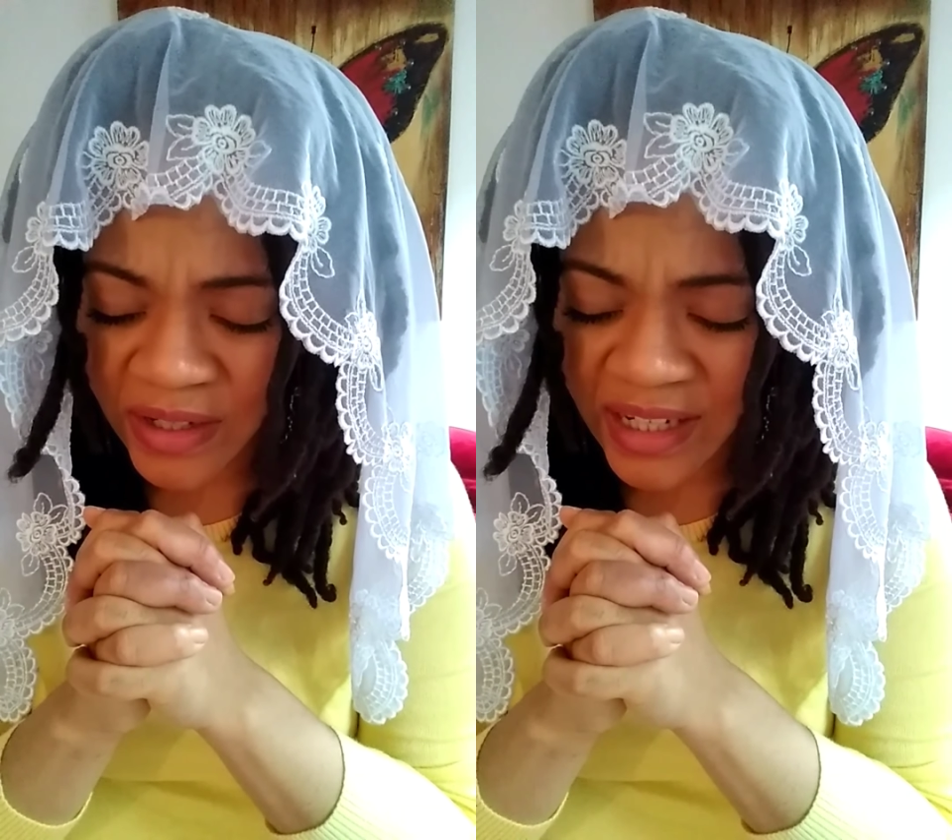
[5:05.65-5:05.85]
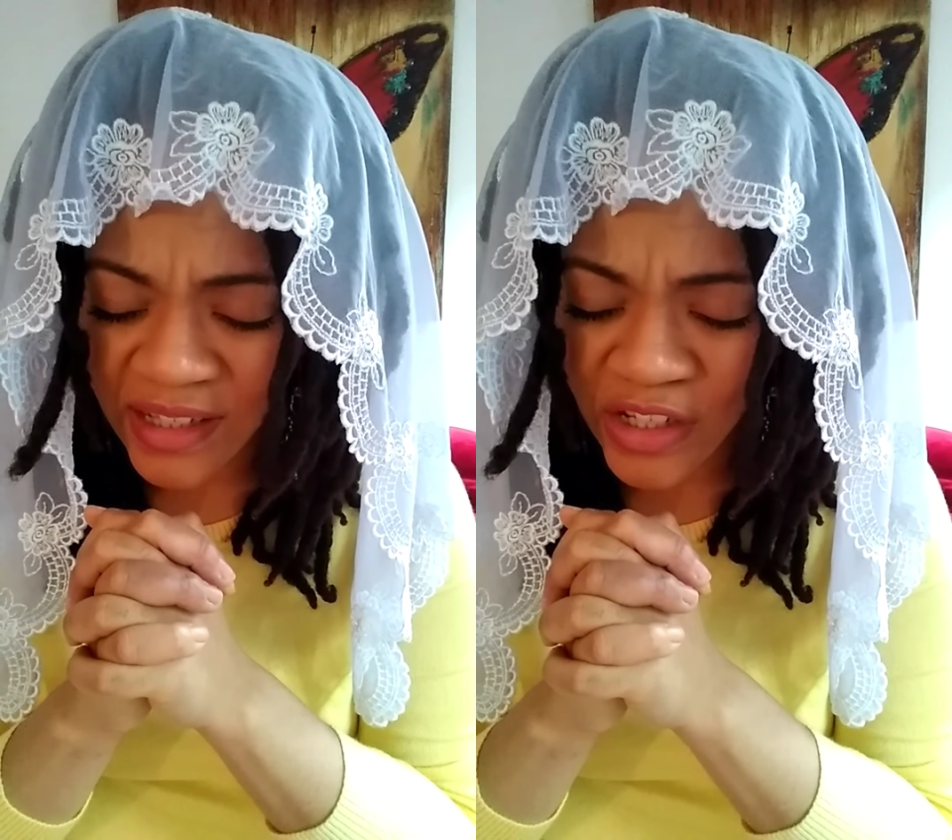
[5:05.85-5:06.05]
and
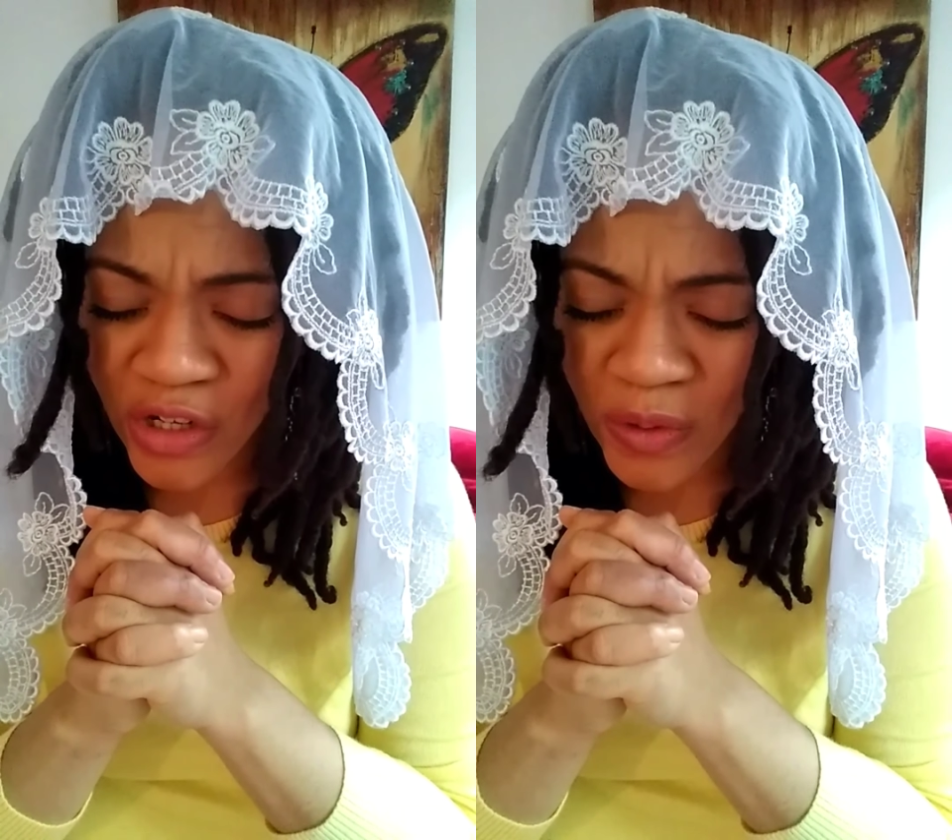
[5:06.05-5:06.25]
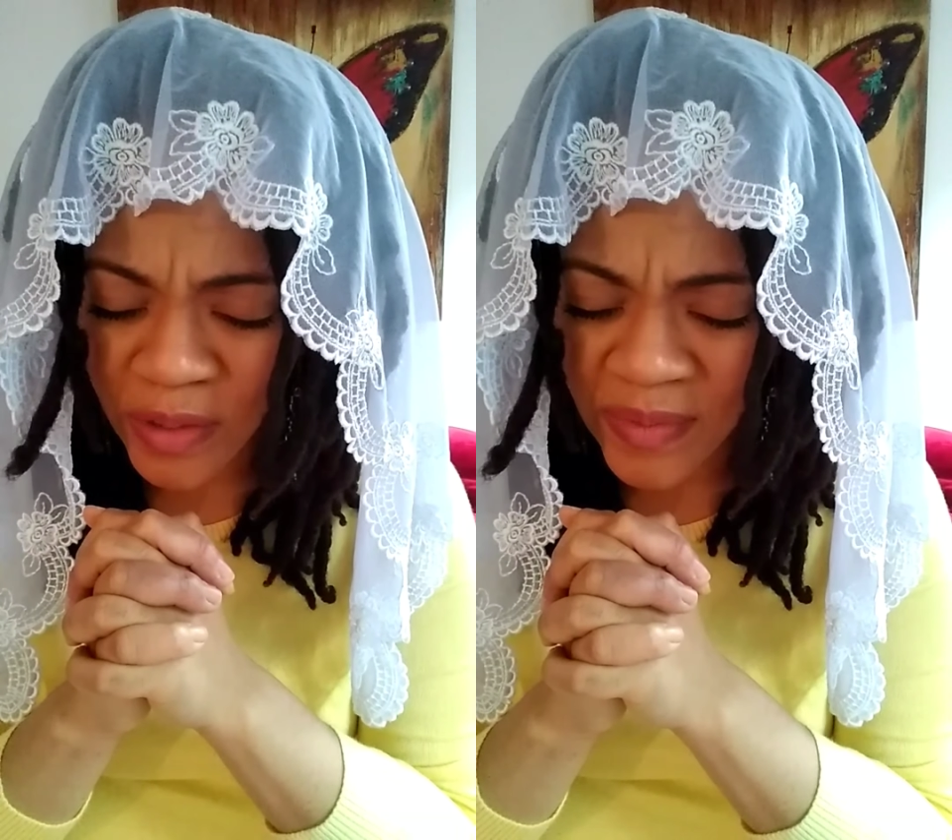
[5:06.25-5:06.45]
get to
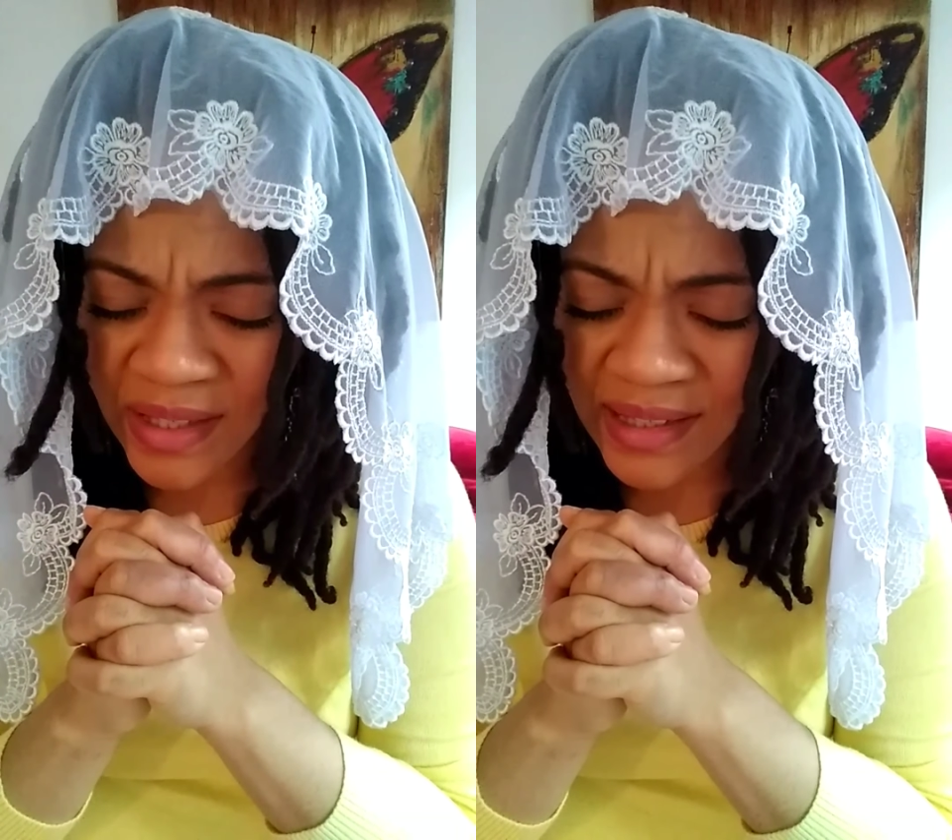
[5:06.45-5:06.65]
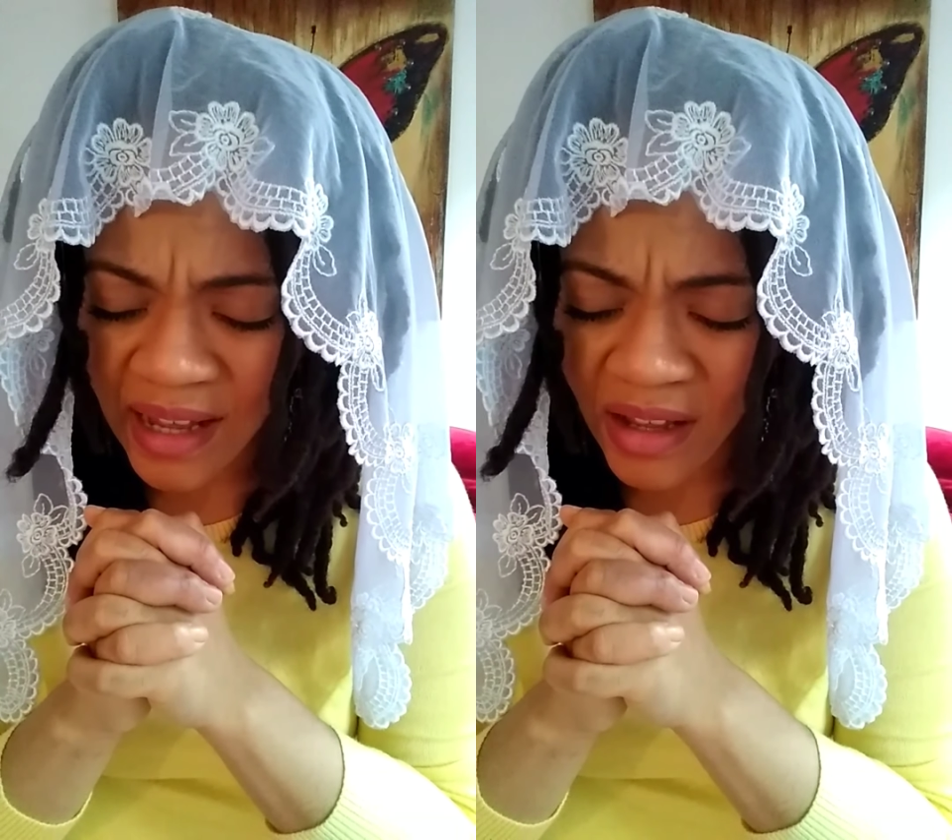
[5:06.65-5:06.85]
know
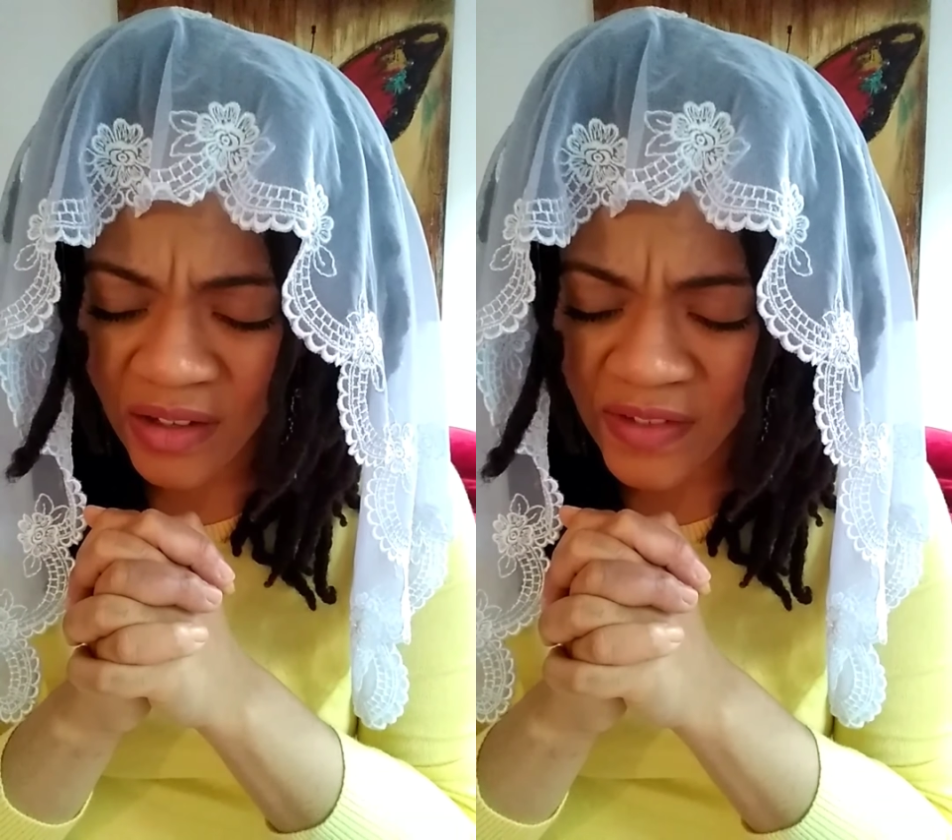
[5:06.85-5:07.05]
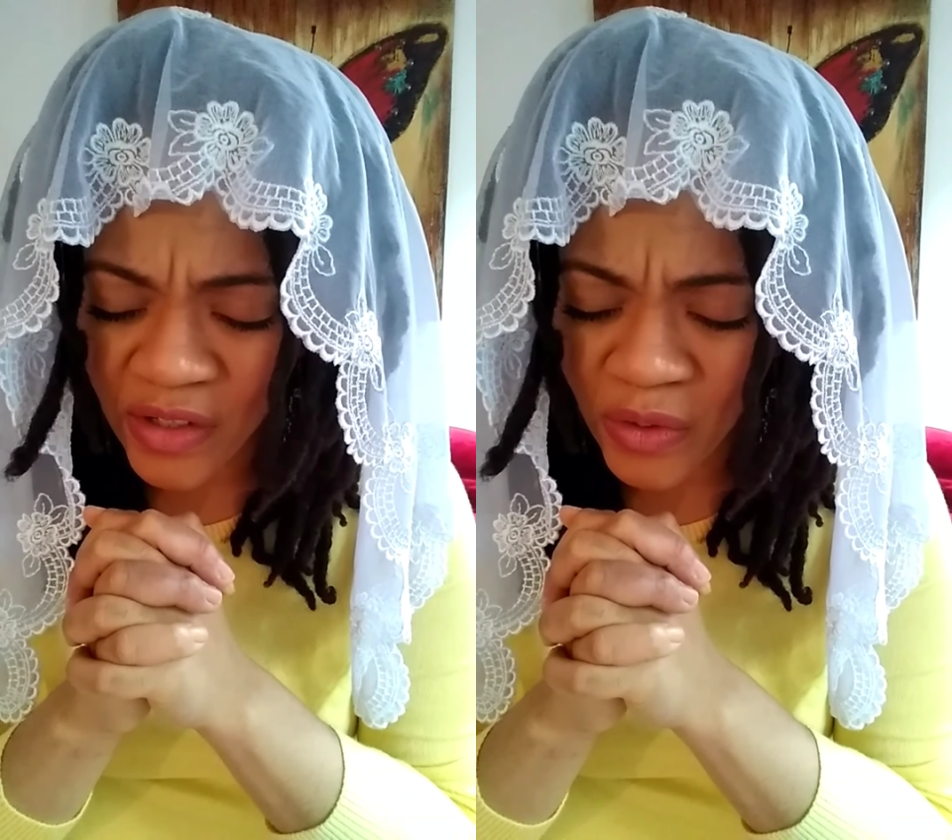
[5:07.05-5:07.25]
themselves and